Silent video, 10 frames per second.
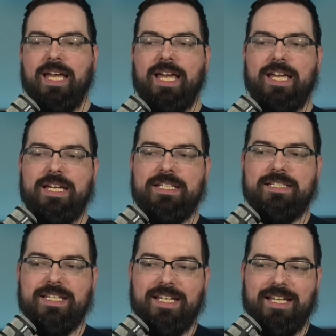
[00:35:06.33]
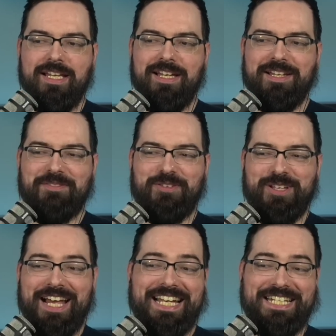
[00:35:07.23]
And I
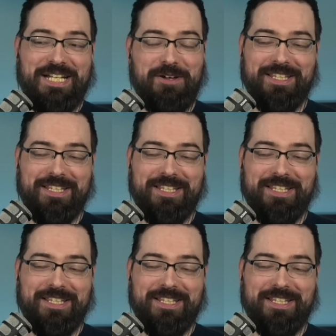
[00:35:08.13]
didn't know